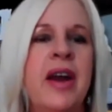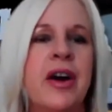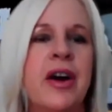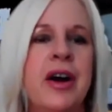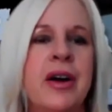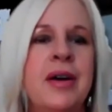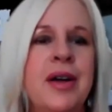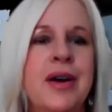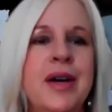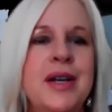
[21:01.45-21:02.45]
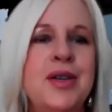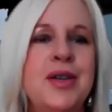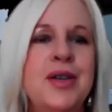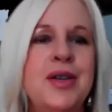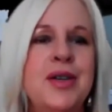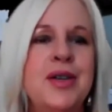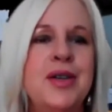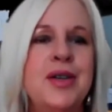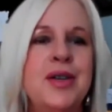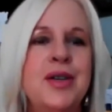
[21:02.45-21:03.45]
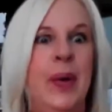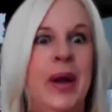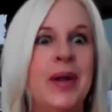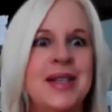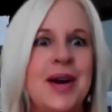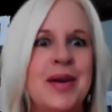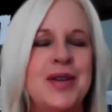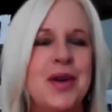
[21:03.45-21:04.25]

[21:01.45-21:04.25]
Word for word: breath kind of like, you know, like Darth, Darth Vader